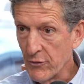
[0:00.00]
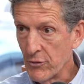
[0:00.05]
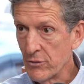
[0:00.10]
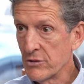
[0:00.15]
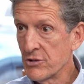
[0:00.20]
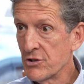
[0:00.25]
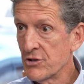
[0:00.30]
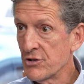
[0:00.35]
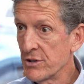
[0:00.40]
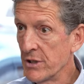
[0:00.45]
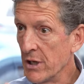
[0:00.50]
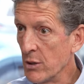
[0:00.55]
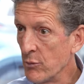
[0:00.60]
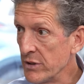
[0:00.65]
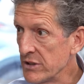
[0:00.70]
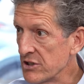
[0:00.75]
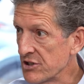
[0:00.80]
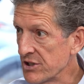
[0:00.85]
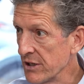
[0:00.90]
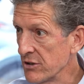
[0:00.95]
verse, and
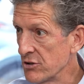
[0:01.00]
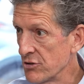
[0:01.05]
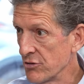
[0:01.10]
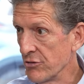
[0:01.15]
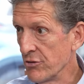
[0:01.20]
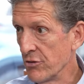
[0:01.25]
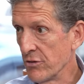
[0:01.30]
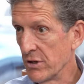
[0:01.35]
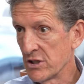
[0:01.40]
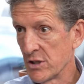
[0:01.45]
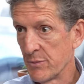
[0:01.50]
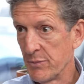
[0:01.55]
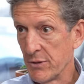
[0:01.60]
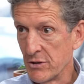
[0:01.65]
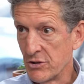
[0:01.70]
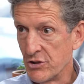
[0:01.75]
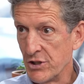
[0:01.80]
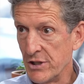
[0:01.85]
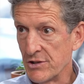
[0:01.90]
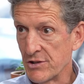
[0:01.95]
we'd sing Turn Your Eyes
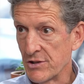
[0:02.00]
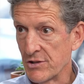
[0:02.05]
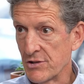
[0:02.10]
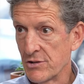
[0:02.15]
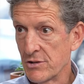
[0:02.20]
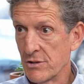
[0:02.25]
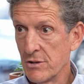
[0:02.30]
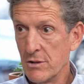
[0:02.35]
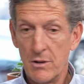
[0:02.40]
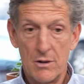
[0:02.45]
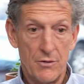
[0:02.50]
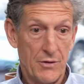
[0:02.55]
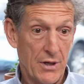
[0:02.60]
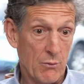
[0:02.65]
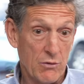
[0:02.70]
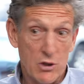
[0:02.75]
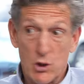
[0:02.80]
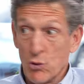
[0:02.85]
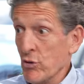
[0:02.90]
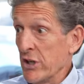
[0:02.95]
Upon Jesus.
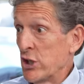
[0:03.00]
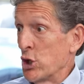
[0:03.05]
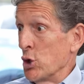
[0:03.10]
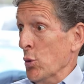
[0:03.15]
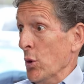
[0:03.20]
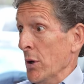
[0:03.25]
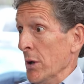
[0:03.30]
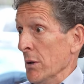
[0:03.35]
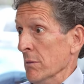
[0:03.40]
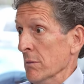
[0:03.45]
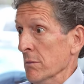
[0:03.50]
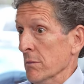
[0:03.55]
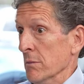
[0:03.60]
That was a ritual.